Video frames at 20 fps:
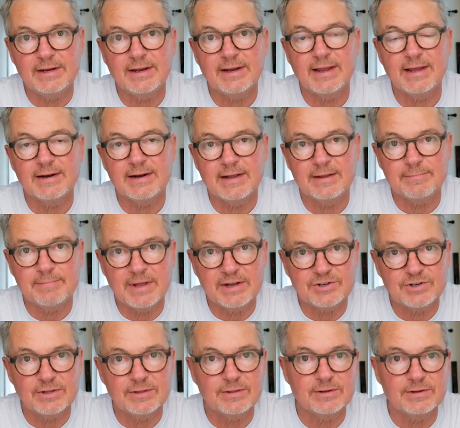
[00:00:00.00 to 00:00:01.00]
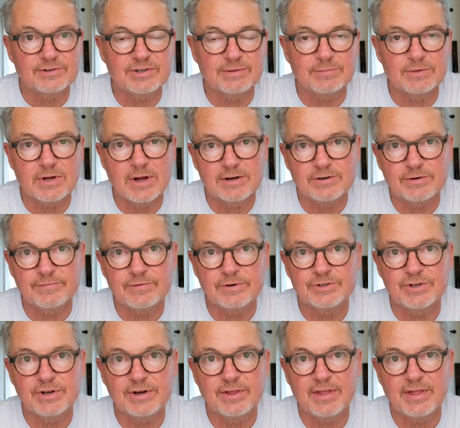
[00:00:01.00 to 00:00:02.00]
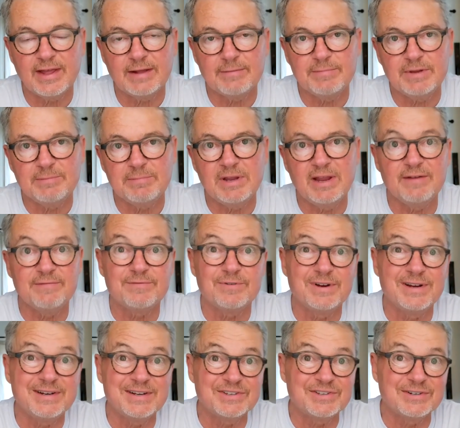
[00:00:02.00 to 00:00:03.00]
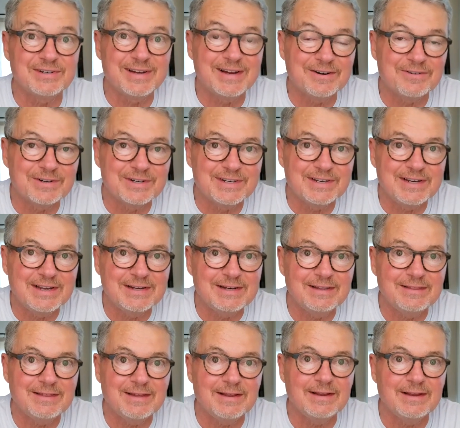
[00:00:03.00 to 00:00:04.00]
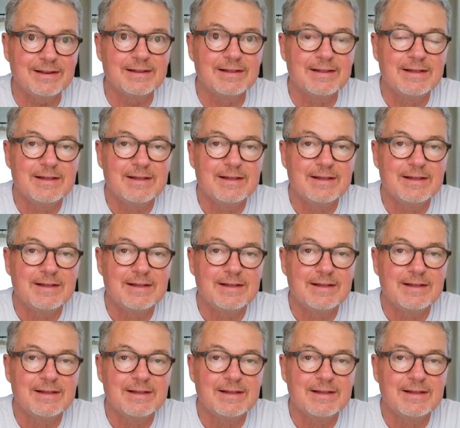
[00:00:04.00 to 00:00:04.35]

Again, I mentioned there's some controversy to that. BPA free doesn't guarantee anything.